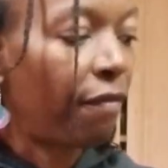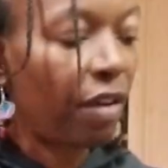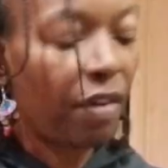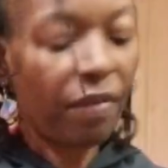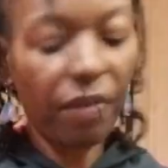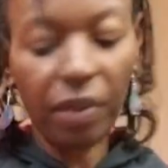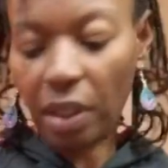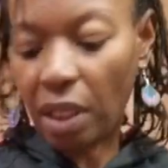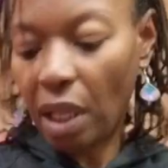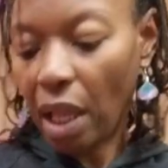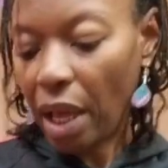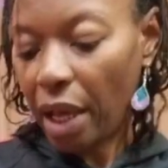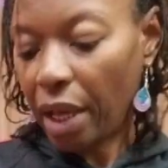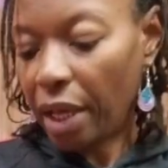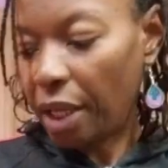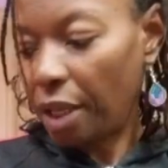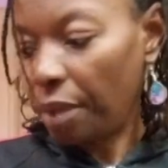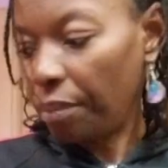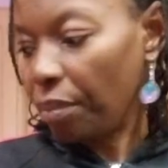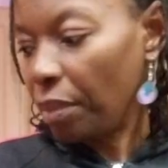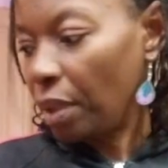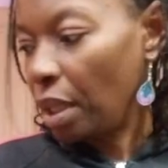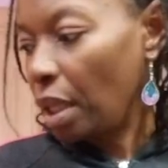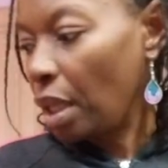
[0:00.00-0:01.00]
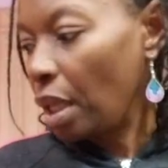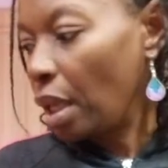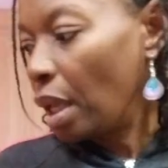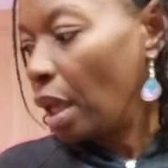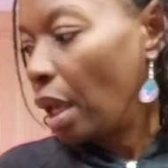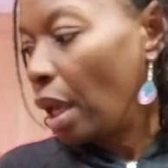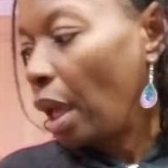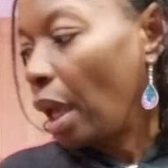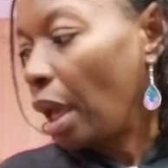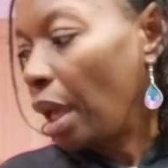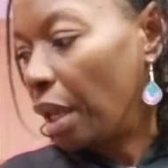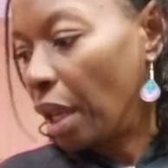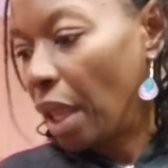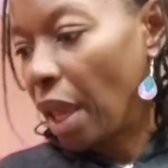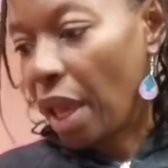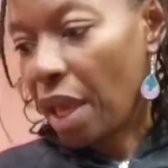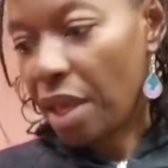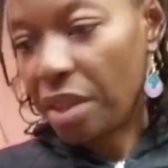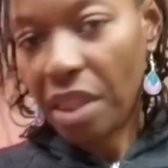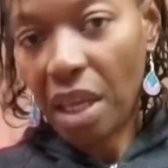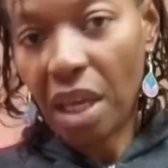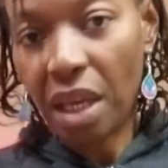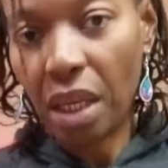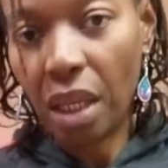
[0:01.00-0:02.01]
of a lime and
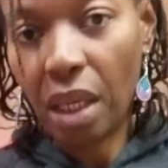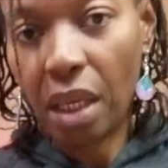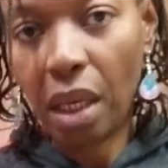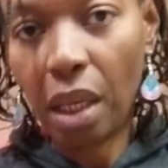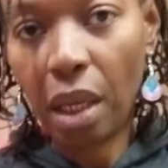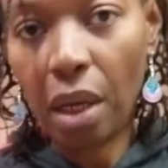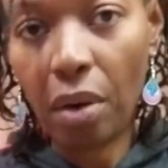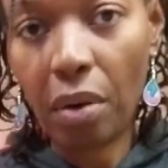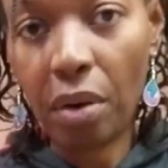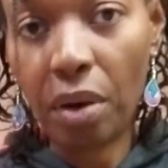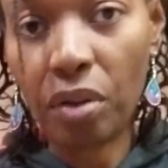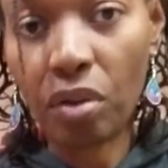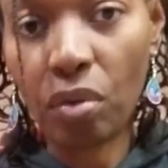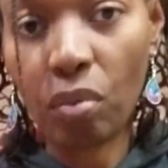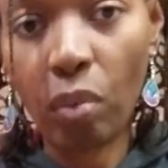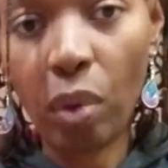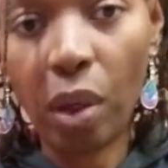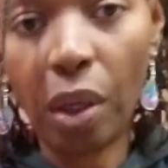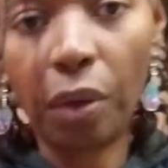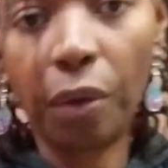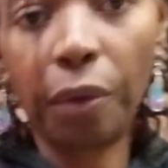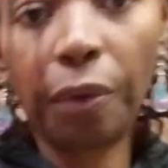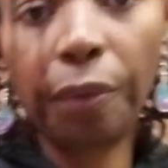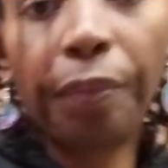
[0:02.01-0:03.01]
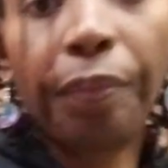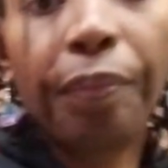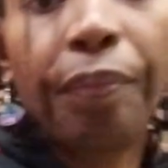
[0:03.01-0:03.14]
add that in there as well.